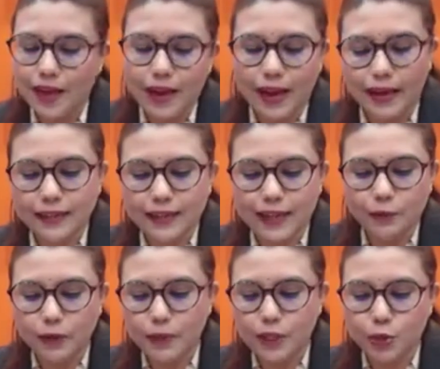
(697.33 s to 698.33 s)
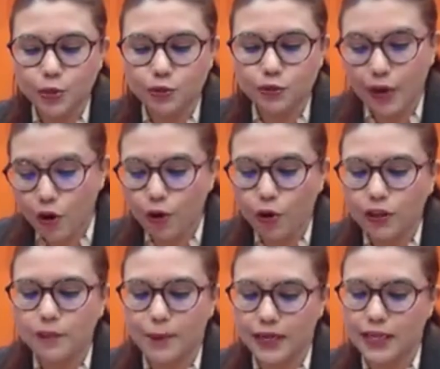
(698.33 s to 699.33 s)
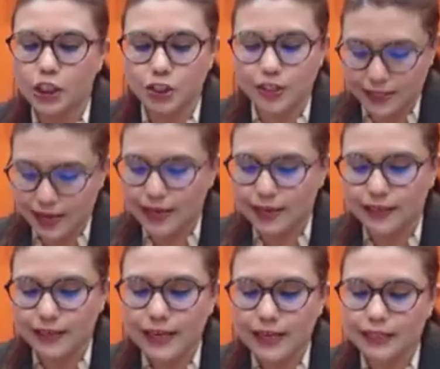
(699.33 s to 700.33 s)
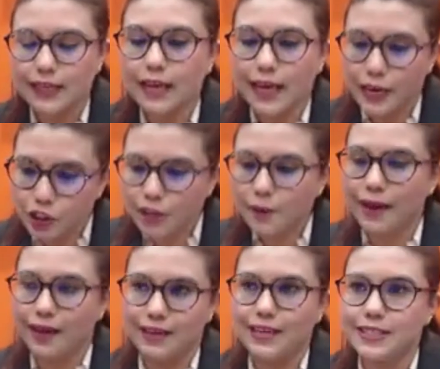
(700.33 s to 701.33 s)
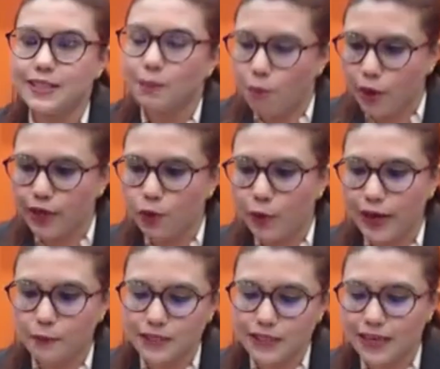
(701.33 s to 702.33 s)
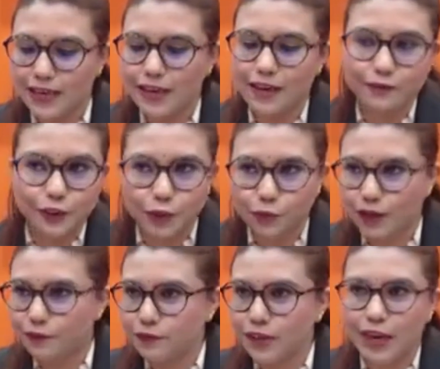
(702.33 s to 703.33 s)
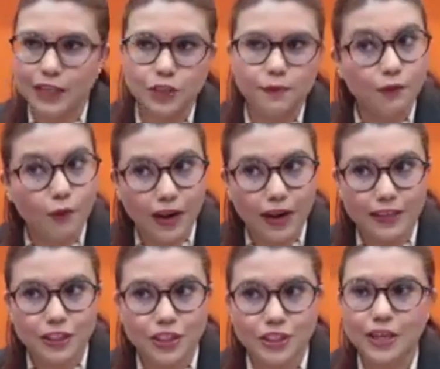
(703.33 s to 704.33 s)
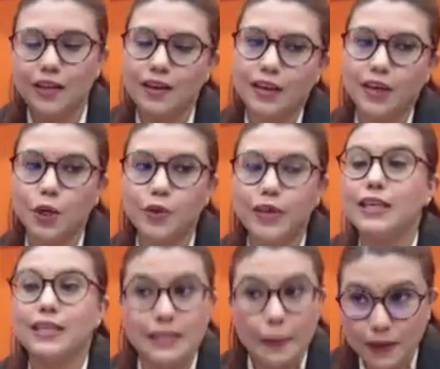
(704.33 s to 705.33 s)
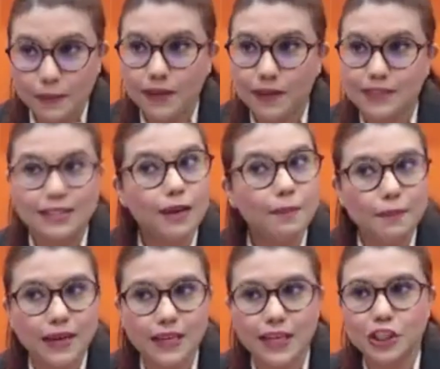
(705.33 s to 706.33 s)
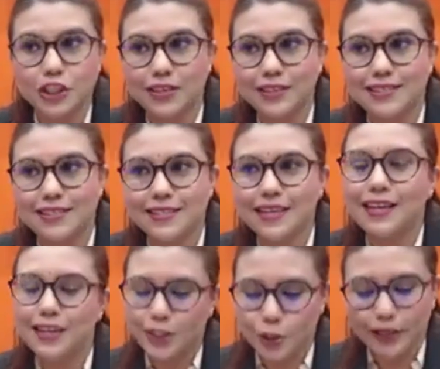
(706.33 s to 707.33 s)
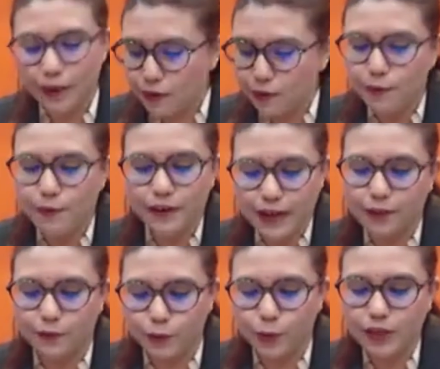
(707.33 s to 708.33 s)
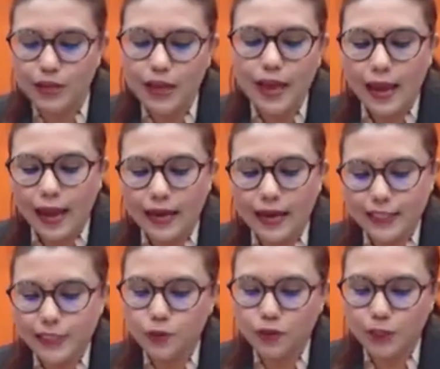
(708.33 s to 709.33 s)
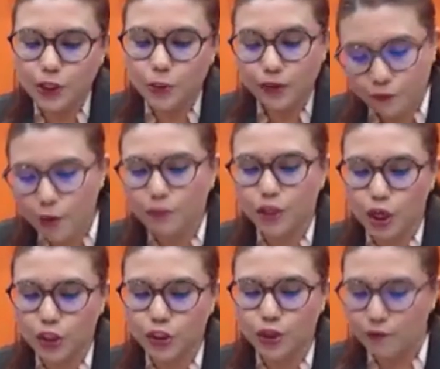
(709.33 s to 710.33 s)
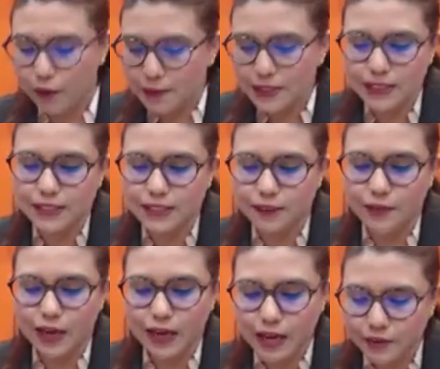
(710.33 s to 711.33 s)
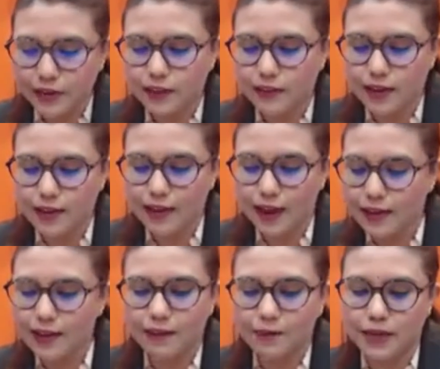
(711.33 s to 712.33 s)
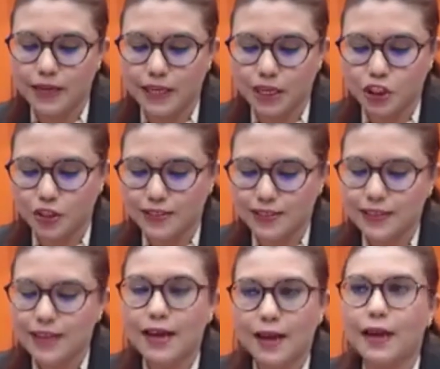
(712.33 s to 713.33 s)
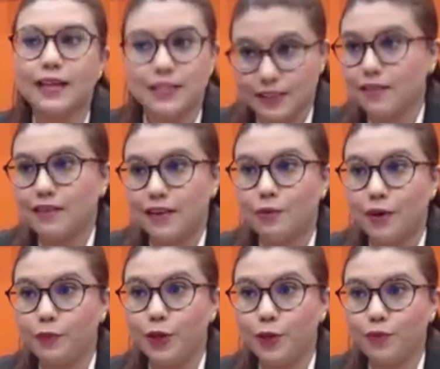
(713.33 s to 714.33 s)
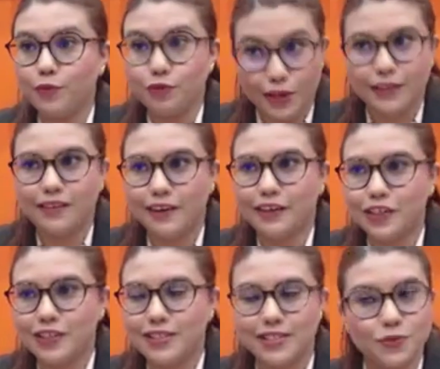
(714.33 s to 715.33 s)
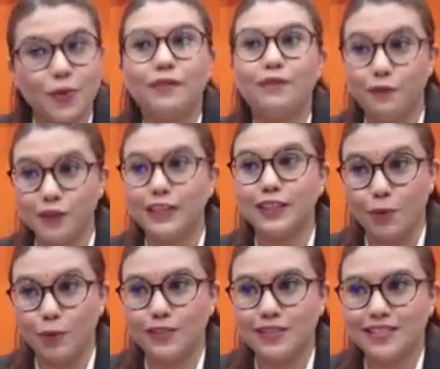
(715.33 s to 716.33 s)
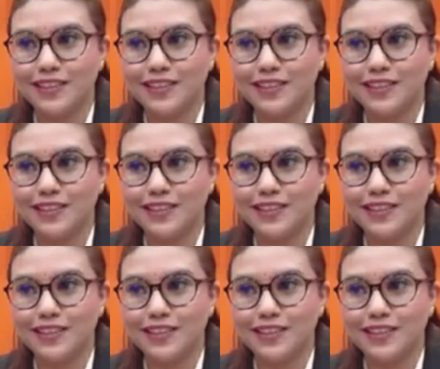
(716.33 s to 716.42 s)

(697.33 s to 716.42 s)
And then will be to record all the medications taken. They can actually make a list. Morning, what I'm taking. Afternoon, after lunch, before lunch, including their supplements, herbal medications. So that will be very helpful. And next will be to inform the doctor or pharmacist if they are currently taking any other medications. As what we know, drug interactions is what we fear the most.